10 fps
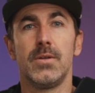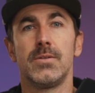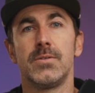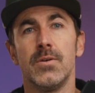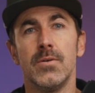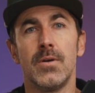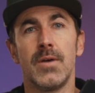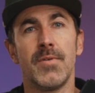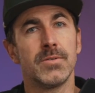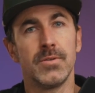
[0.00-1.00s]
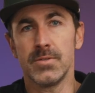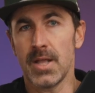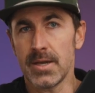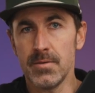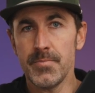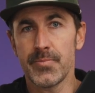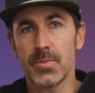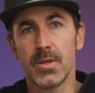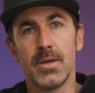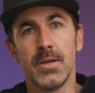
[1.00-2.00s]
So I've also used Leica,
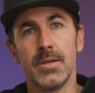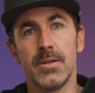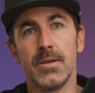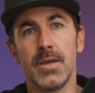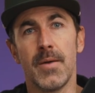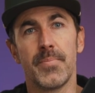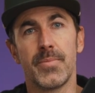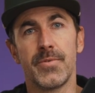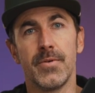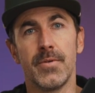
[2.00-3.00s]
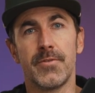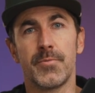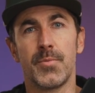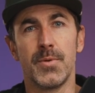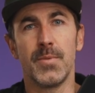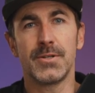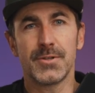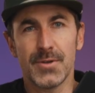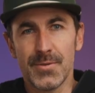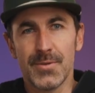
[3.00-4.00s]
and yeah, so that's pretty
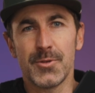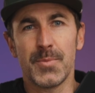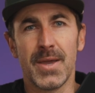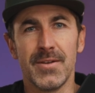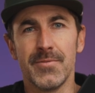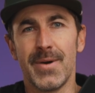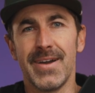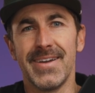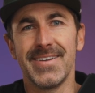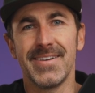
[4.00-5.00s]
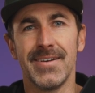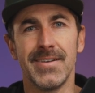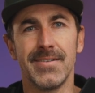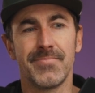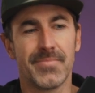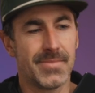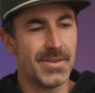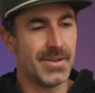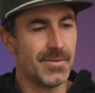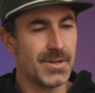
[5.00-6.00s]
much the span of my
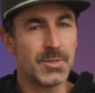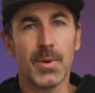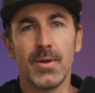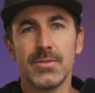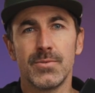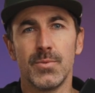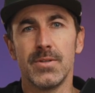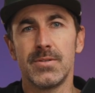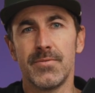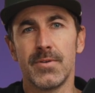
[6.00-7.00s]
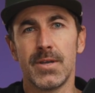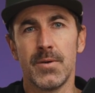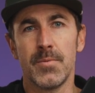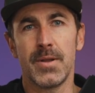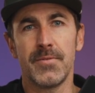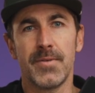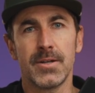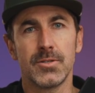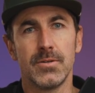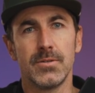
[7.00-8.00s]
experience with different camera
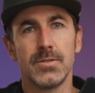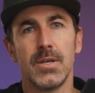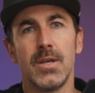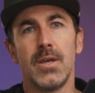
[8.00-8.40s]
manufacturers.